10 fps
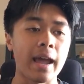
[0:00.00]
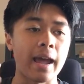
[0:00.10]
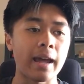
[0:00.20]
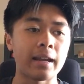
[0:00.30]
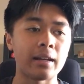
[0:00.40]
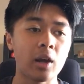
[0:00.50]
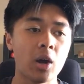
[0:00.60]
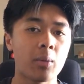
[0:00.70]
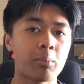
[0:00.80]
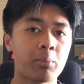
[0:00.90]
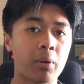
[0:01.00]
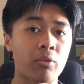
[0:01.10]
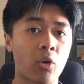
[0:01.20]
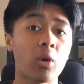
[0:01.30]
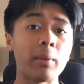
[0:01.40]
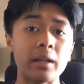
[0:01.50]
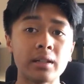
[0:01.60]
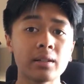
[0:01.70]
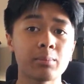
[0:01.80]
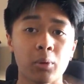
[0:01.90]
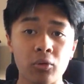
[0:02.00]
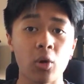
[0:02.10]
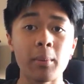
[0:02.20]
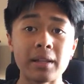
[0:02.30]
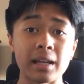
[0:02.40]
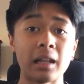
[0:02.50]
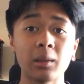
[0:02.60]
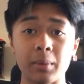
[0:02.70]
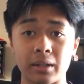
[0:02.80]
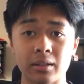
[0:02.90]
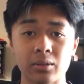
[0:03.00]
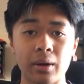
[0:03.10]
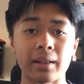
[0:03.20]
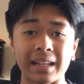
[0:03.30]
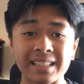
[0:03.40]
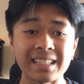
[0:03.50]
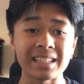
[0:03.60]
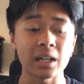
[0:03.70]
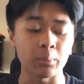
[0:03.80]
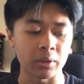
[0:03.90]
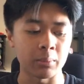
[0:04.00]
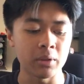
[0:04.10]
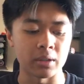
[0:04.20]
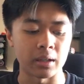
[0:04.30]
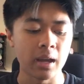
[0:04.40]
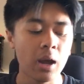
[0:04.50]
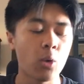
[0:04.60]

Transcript: and performance performance elements, right? Like synced up with the music.